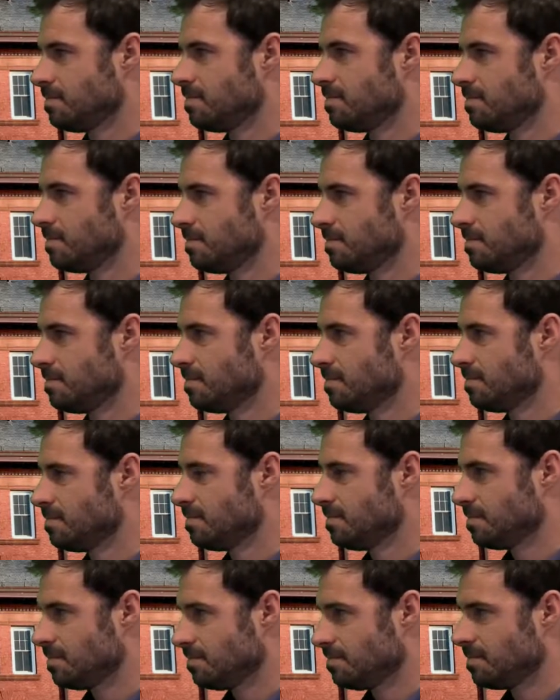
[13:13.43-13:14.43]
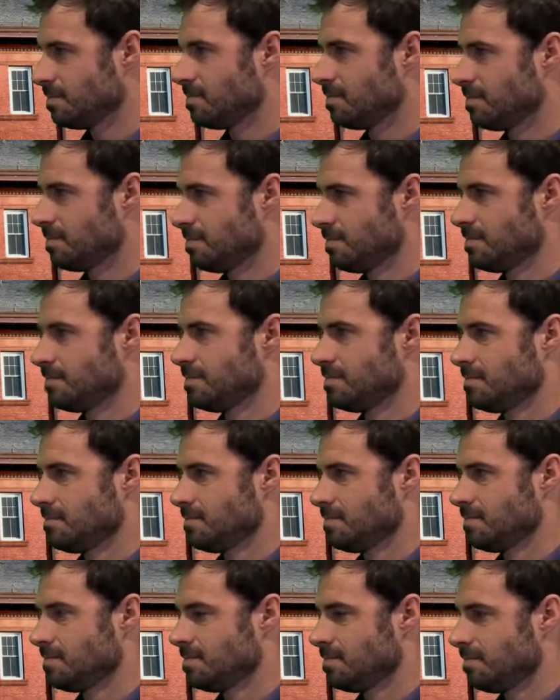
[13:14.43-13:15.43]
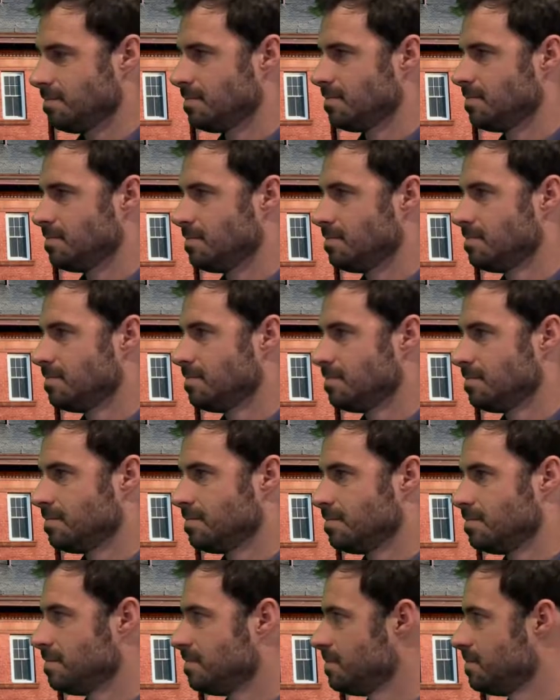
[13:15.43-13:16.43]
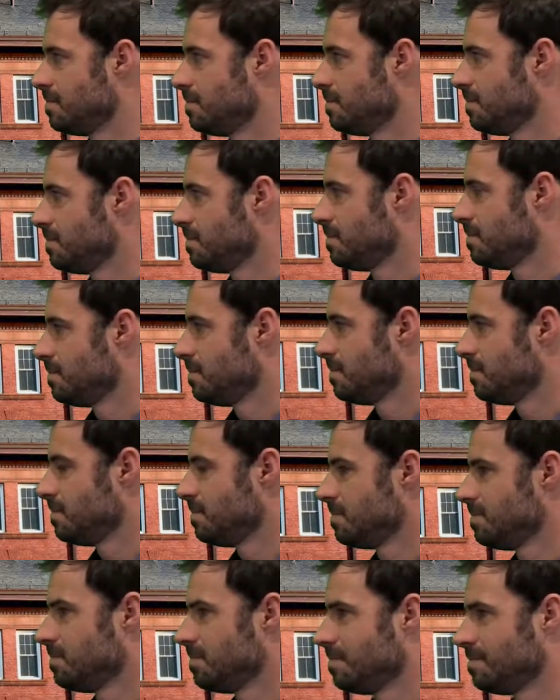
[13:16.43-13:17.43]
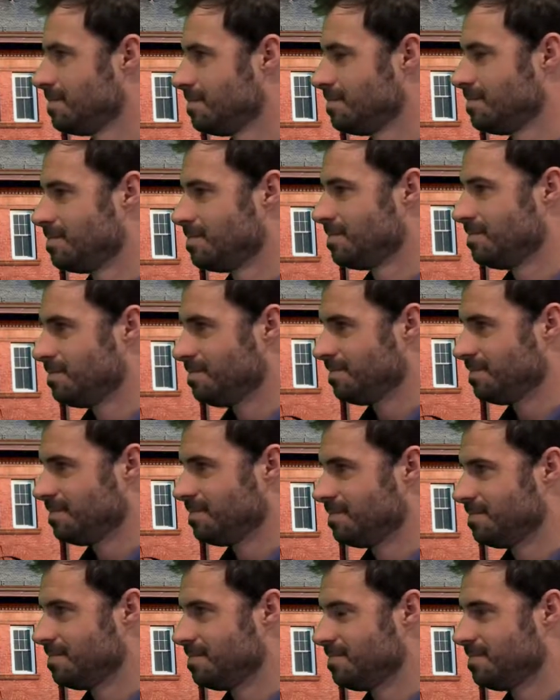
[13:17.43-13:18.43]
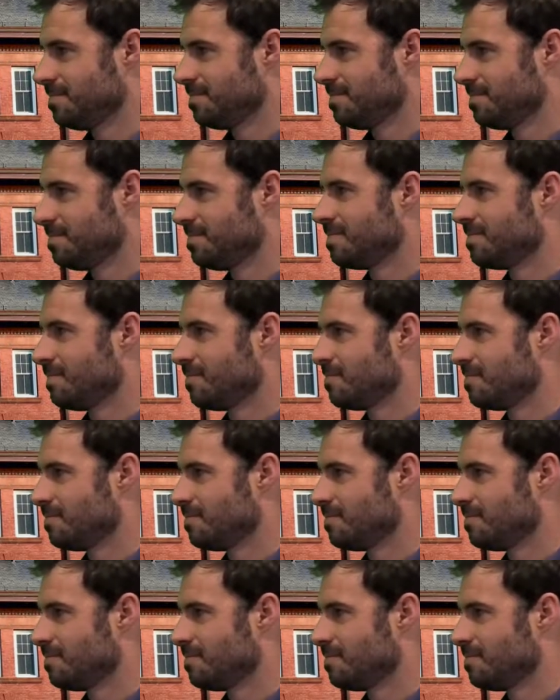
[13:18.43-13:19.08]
The person shown says nothing.